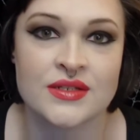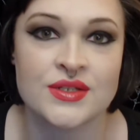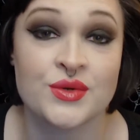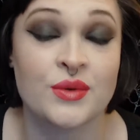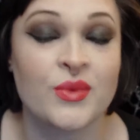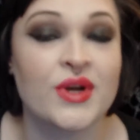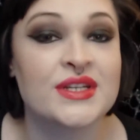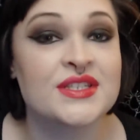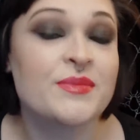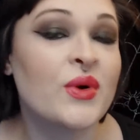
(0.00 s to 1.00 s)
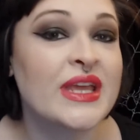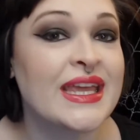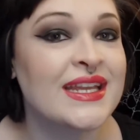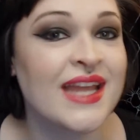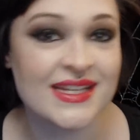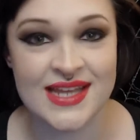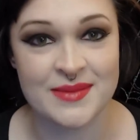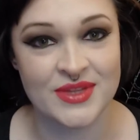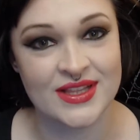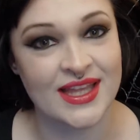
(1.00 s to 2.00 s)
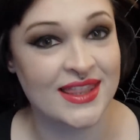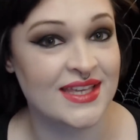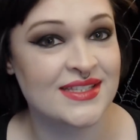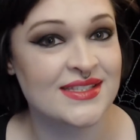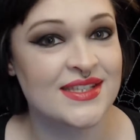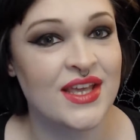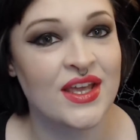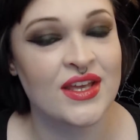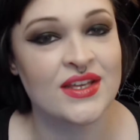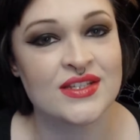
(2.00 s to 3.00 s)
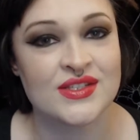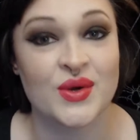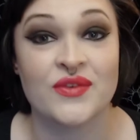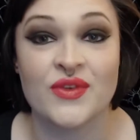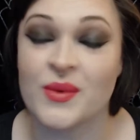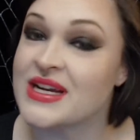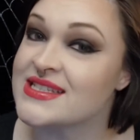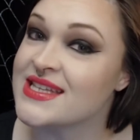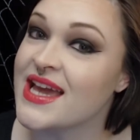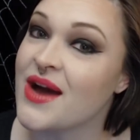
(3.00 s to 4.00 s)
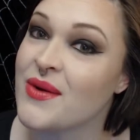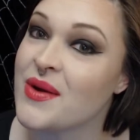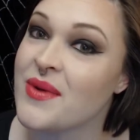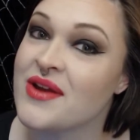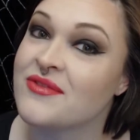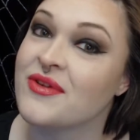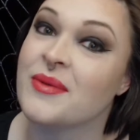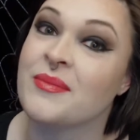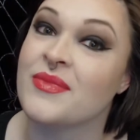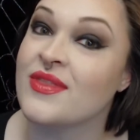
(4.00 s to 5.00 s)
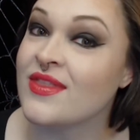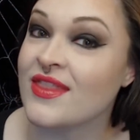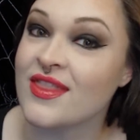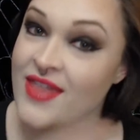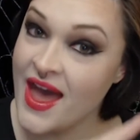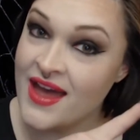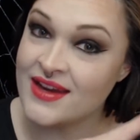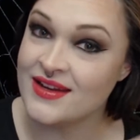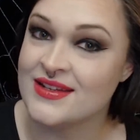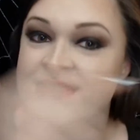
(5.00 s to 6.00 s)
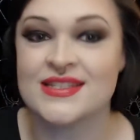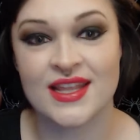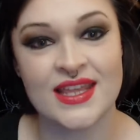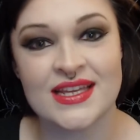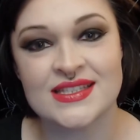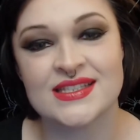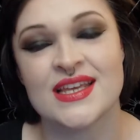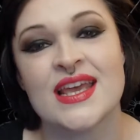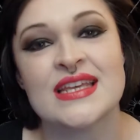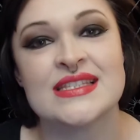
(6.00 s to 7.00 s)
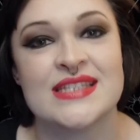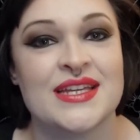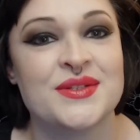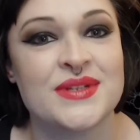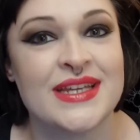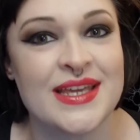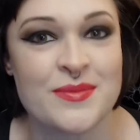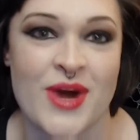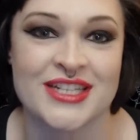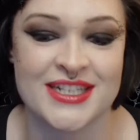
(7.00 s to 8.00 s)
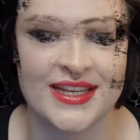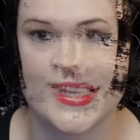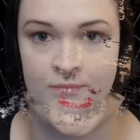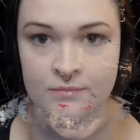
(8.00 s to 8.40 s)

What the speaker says: to a more smoky nighttime look like this. So if you want to see how I went from that to this, stay tuned and keep watching.